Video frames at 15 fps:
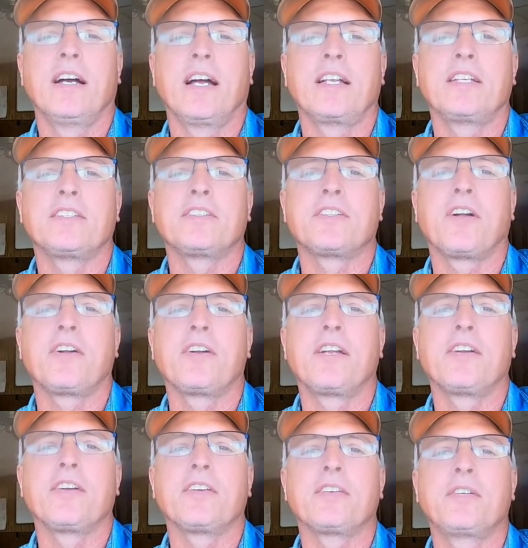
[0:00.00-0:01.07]
I just started
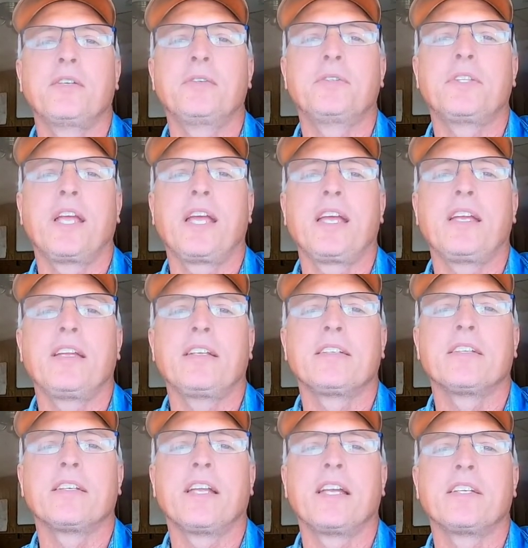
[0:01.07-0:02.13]
here on Tuesday,
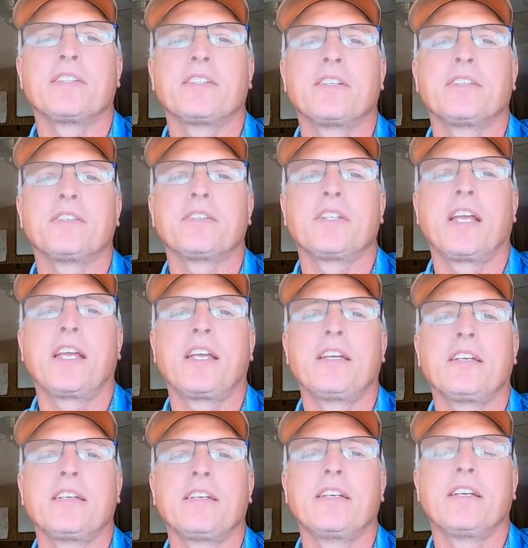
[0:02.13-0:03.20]
today is
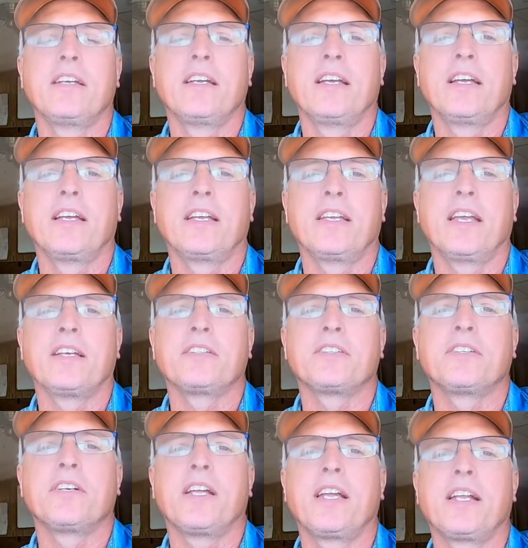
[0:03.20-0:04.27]
Thursday.
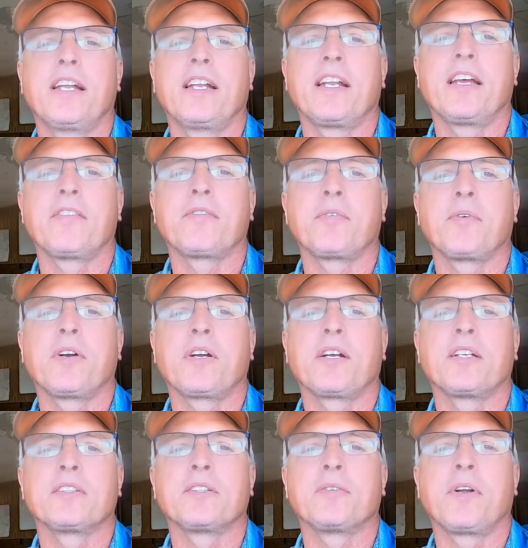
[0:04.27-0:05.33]
Yesterday I didn't have to work
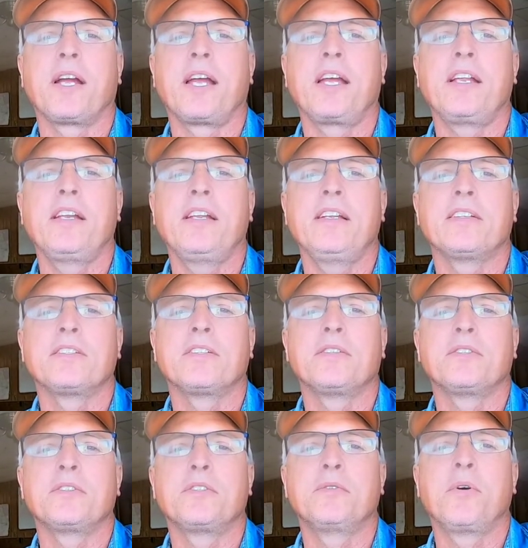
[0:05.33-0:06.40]
because it rained, so it
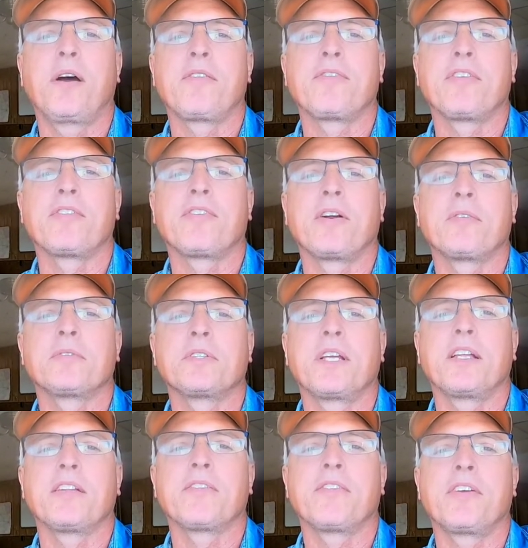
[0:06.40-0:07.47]
was too wet for the farmers to
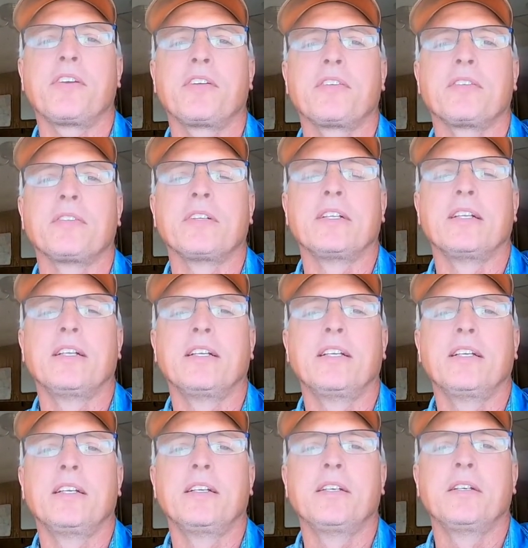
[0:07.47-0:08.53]
get in the field.
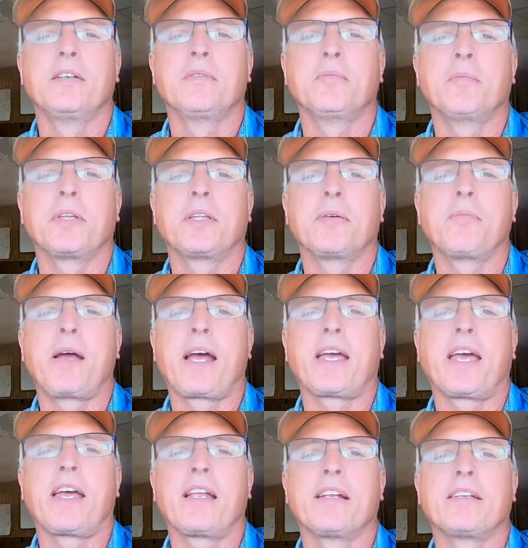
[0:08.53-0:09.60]
But they're
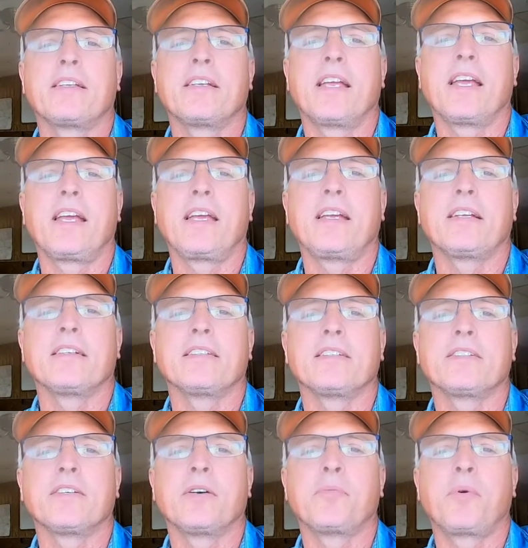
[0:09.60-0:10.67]
back at it today,
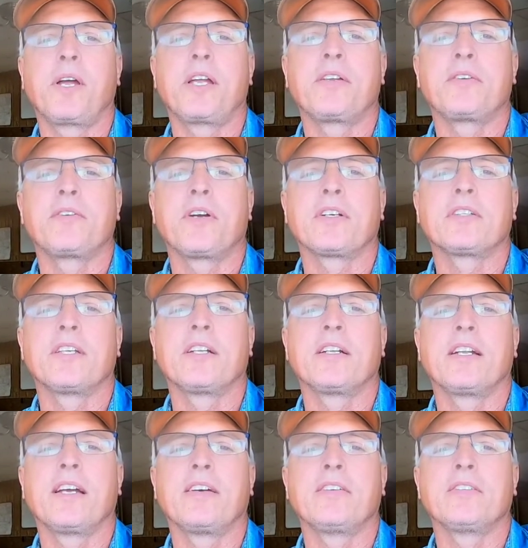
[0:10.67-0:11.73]
and so I'm weighing trucks in
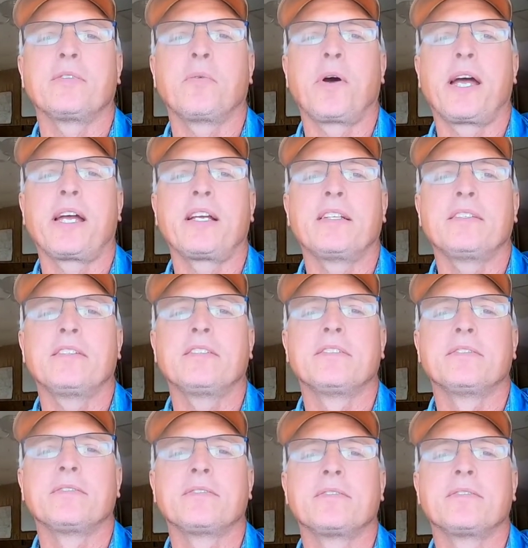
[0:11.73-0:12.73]
and out in the wagons.